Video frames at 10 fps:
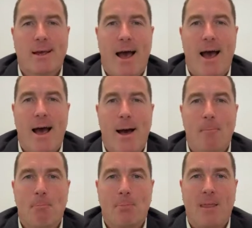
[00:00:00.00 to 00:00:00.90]

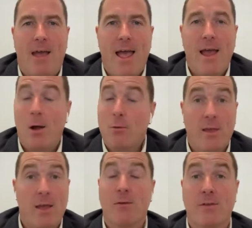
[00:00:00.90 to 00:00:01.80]
And I was
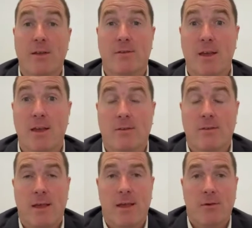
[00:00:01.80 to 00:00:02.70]
there for 6
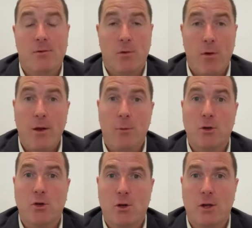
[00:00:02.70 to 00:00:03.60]
years, and it was a great
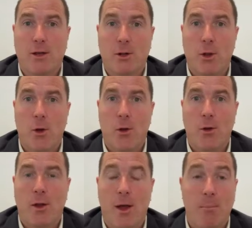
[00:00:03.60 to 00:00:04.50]
opportunity to
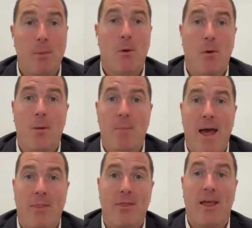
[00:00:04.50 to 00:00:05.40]
learn a bit more
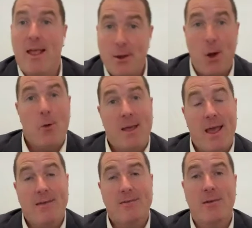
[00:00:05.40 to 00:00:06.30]
about the in-home
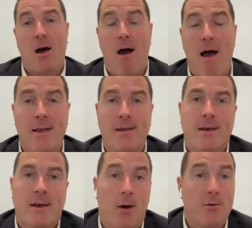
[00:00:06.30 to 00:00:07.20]
care side.
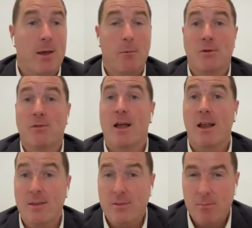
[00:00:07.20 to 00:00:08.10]
I was able to
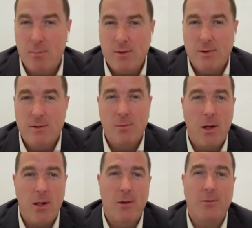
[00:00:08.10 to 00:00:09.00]
study some business
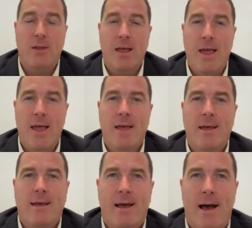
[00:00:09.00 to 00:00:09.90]
while I was there,
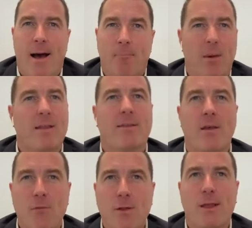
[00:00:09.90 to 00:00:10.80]
but it
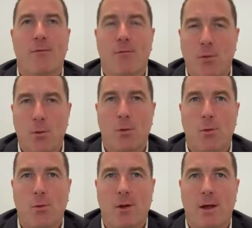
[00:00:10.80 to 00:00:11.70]
definitely
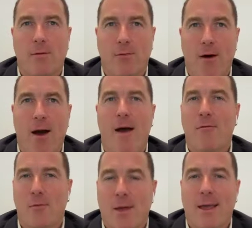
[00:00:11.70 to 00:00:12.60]
fueled a fire
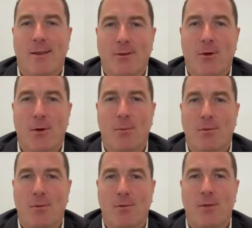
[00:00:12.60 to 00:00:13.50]
for me in terms
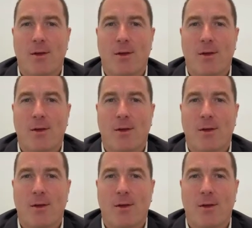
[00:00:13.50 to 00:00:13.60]
of,